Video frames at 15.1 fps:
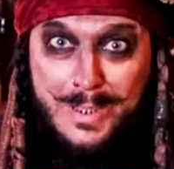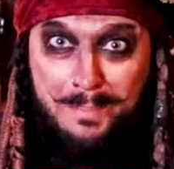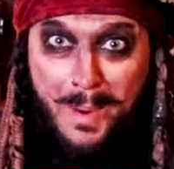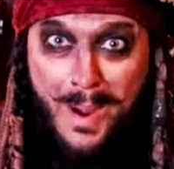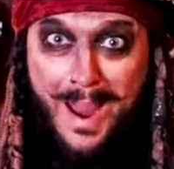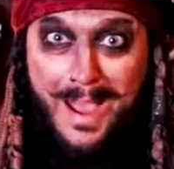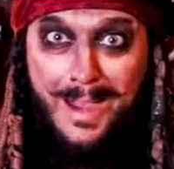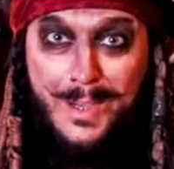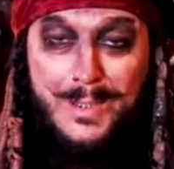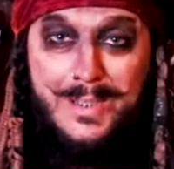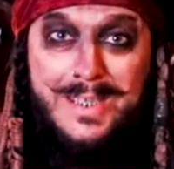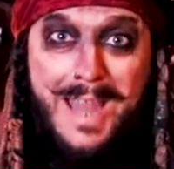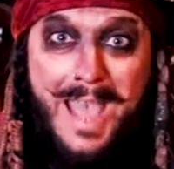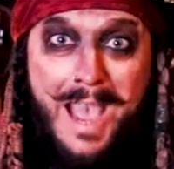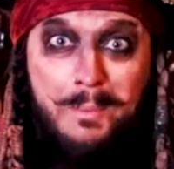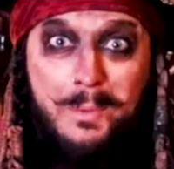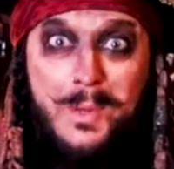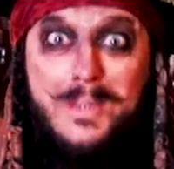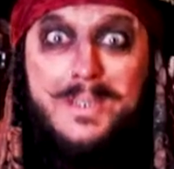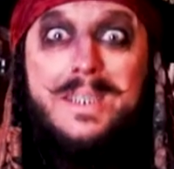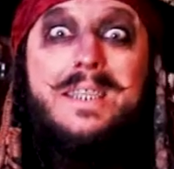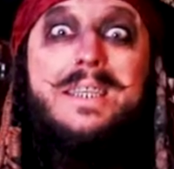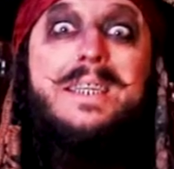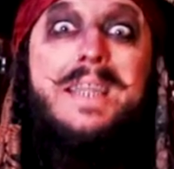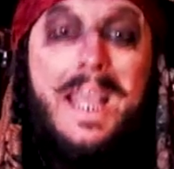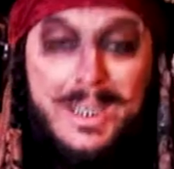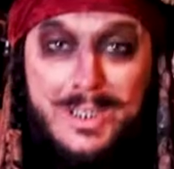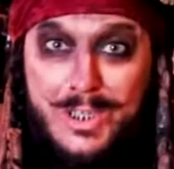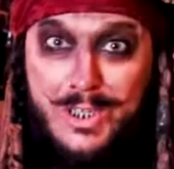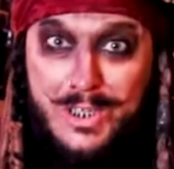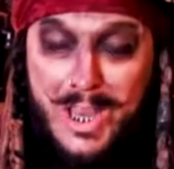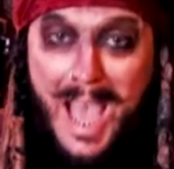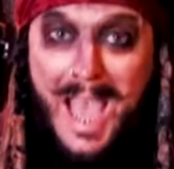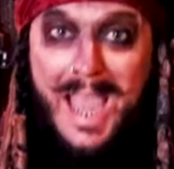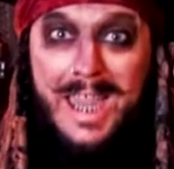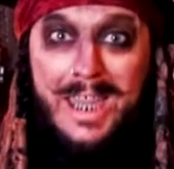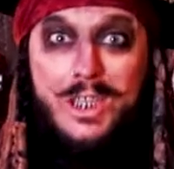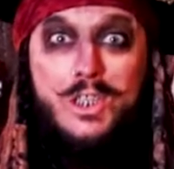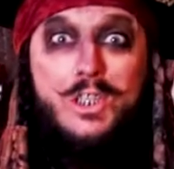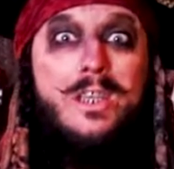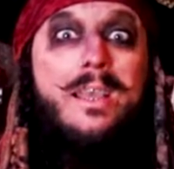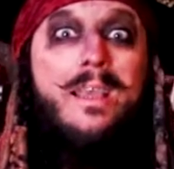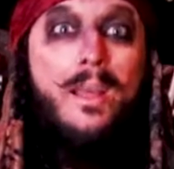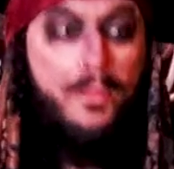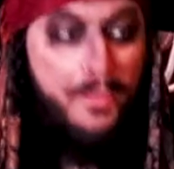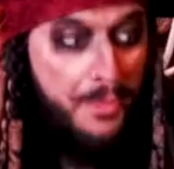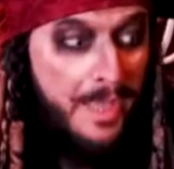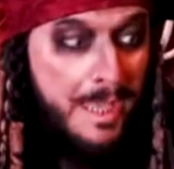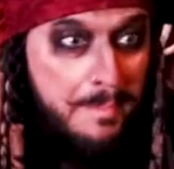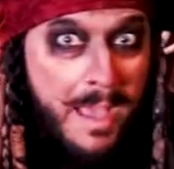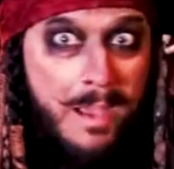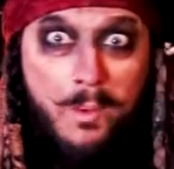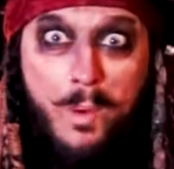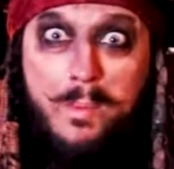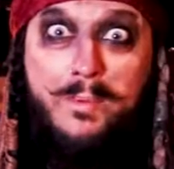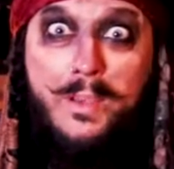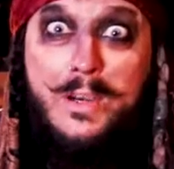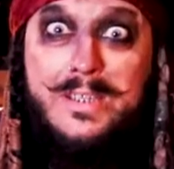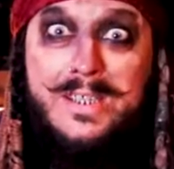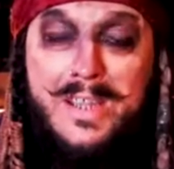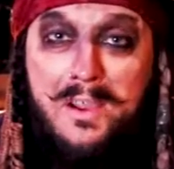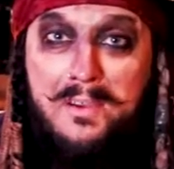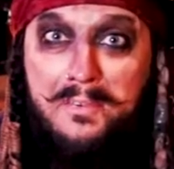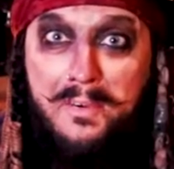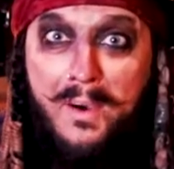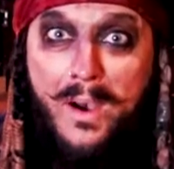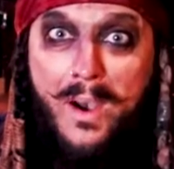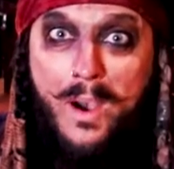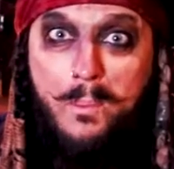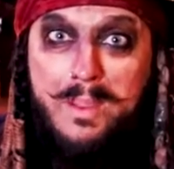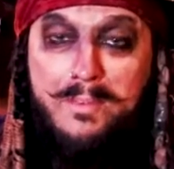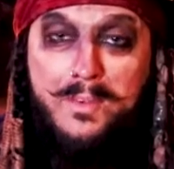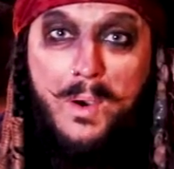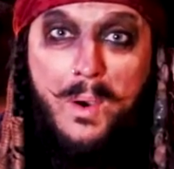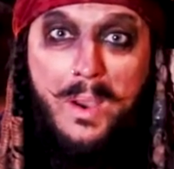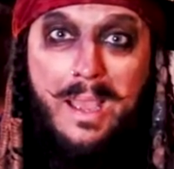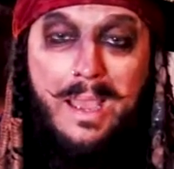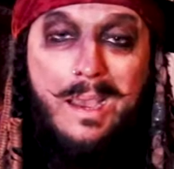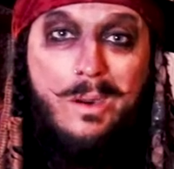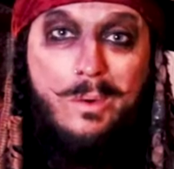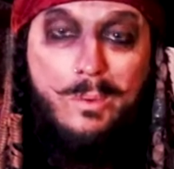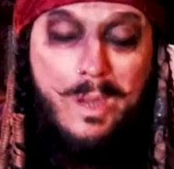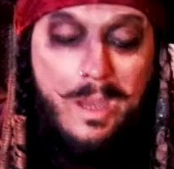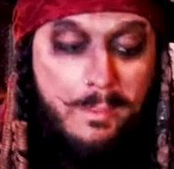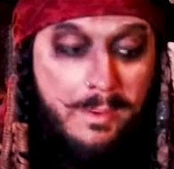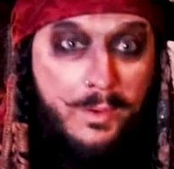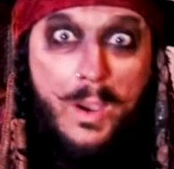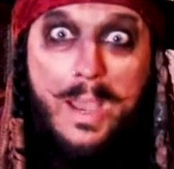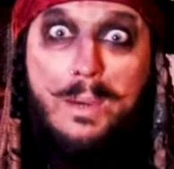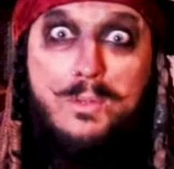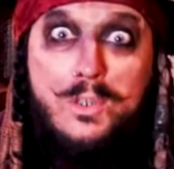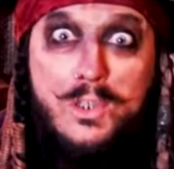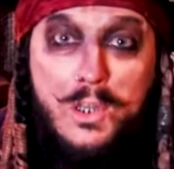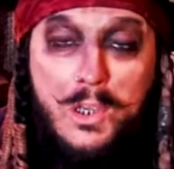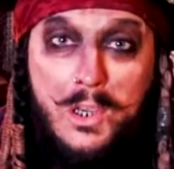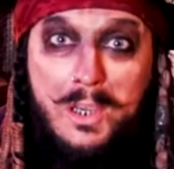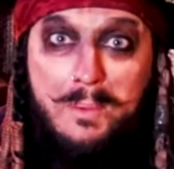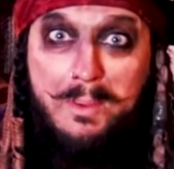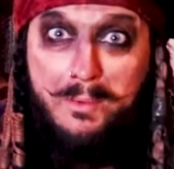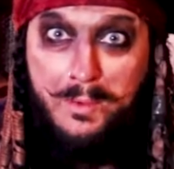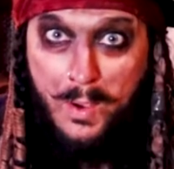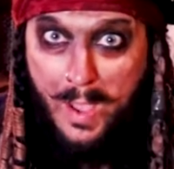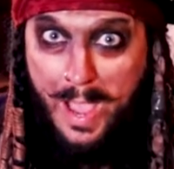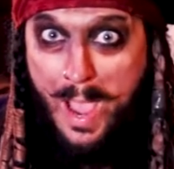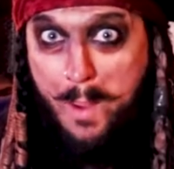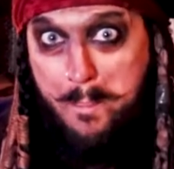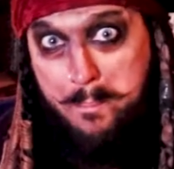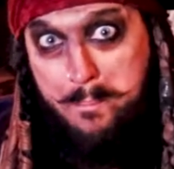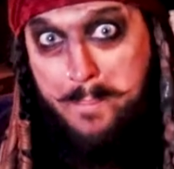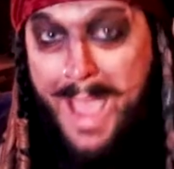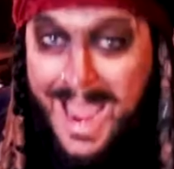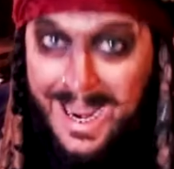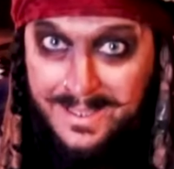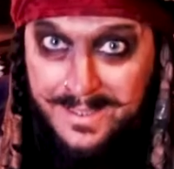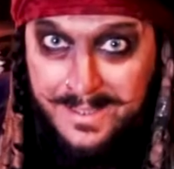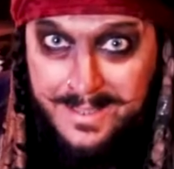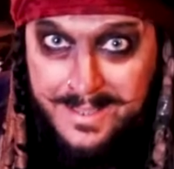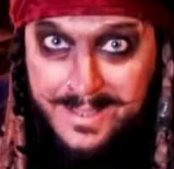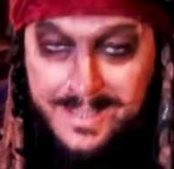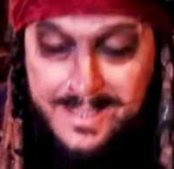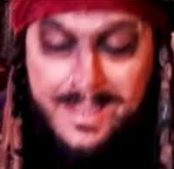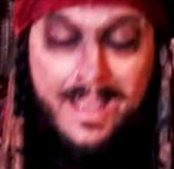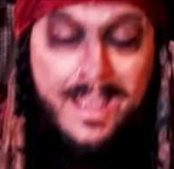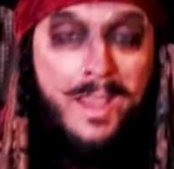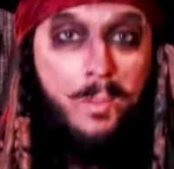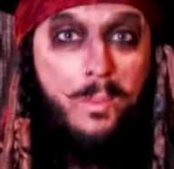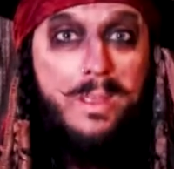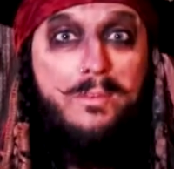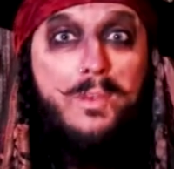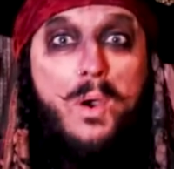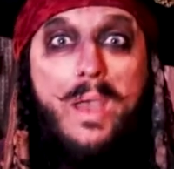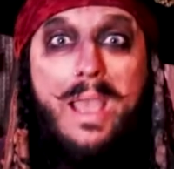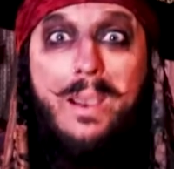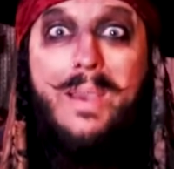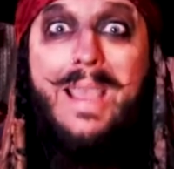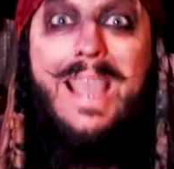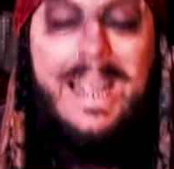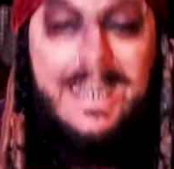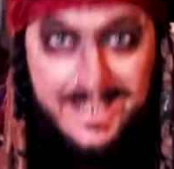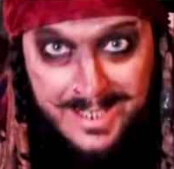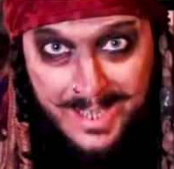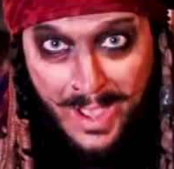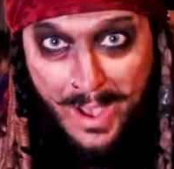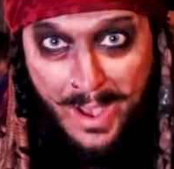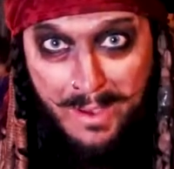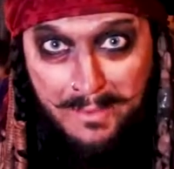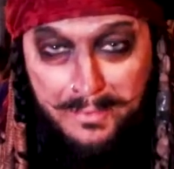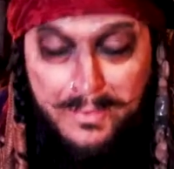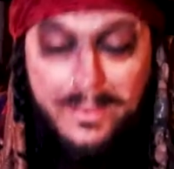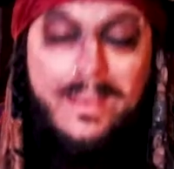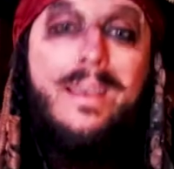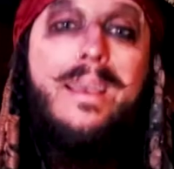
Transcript: sprout, because now we're on to the next stage. Think about what we've got so far. We've got our uh, we've got our shirt, we've got our pants, we've got our headscarf,